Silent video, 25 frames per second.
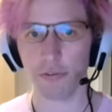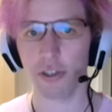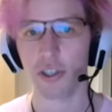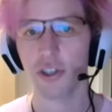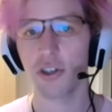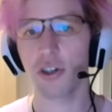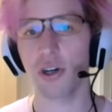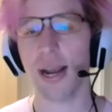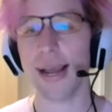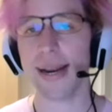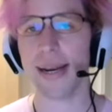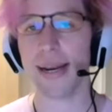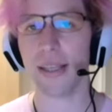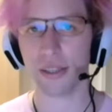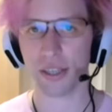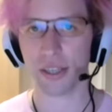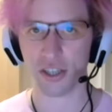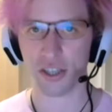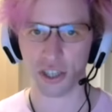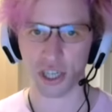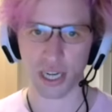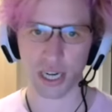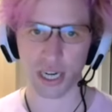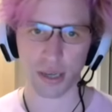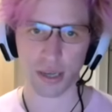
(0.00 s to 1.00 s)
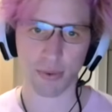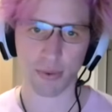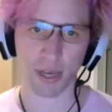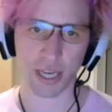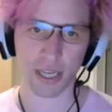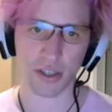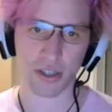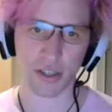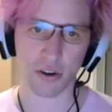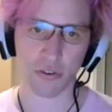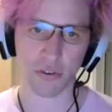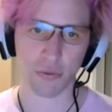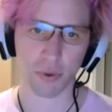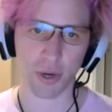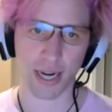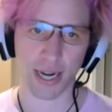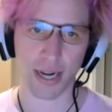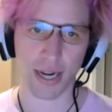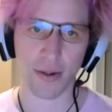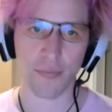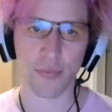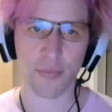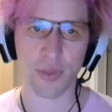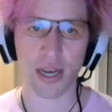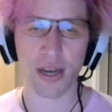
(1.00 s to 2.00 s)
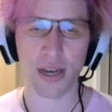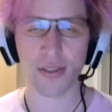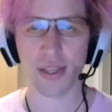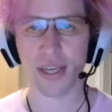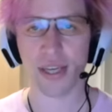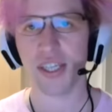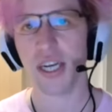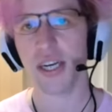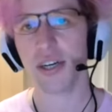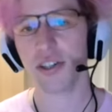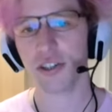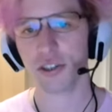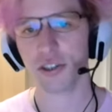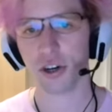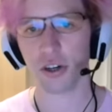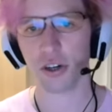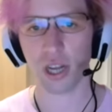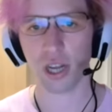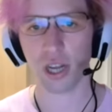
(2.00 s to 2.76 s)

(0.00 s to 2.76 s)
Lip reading: for creating this GDP software, they tend to grow